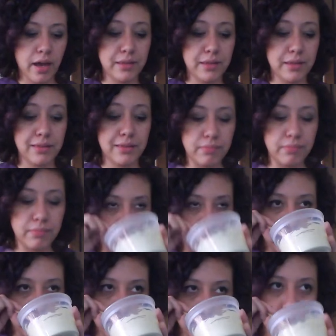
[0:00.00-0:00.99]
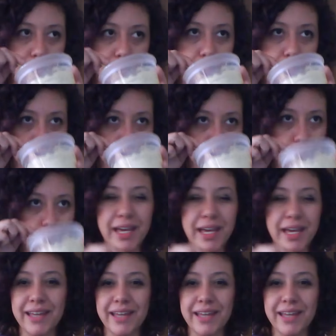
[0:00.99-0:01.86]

It smells